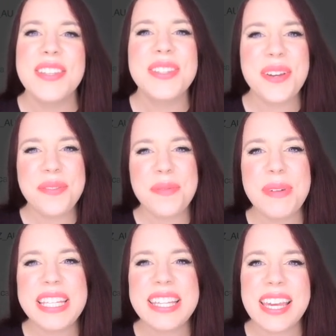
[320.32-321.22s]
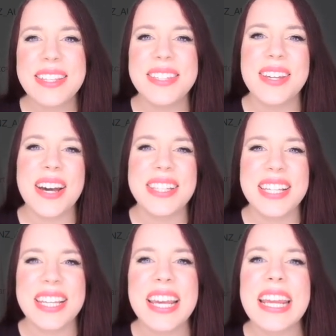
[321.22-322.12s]
So for me to get
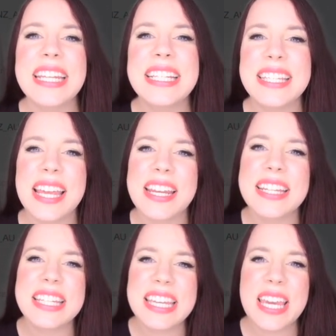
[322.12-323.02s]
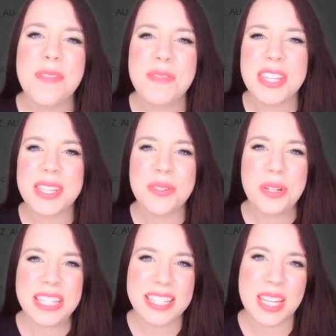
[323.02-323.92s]
started, I need to send a DM to the
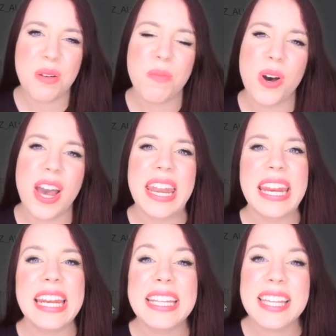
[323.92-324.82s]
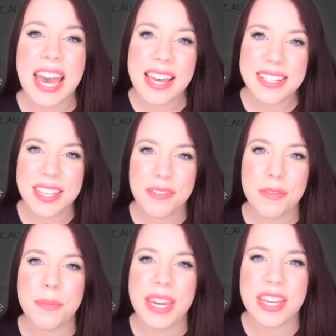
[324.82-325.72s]
Twitter tip bot, and I need to ask it
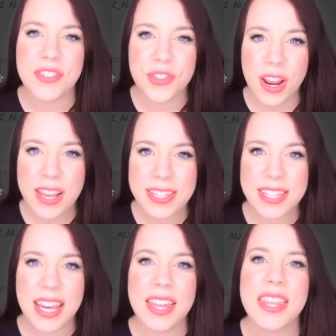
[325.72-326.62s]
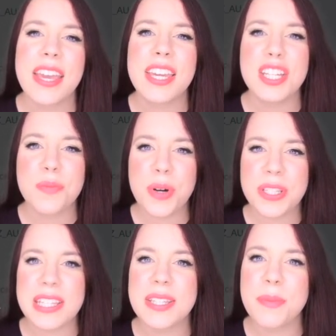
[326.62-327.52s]
for my address that I can
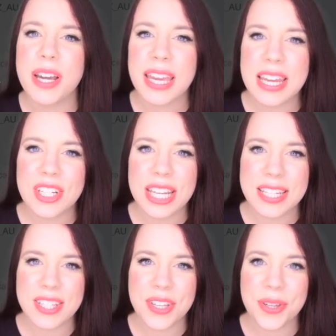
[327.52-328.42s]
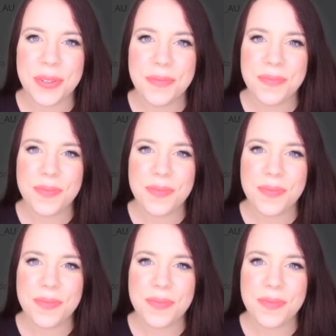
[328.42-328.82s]
deposit SmartCash into.